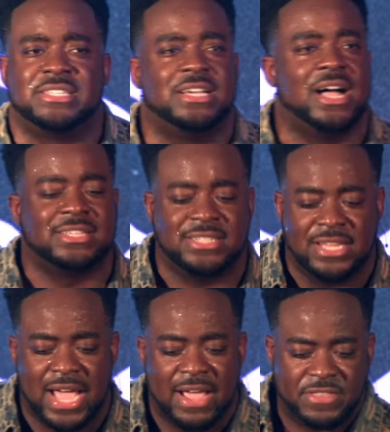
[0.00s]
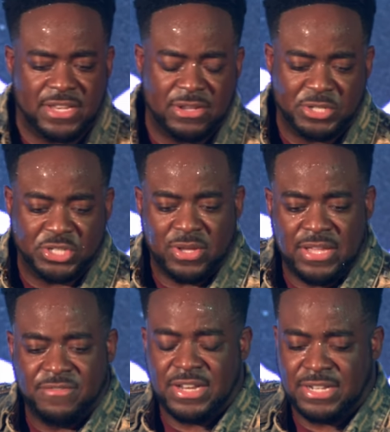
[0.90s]
And God's saying, I have to deal with your
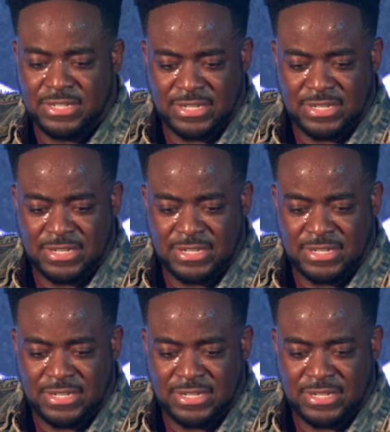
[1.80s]
evening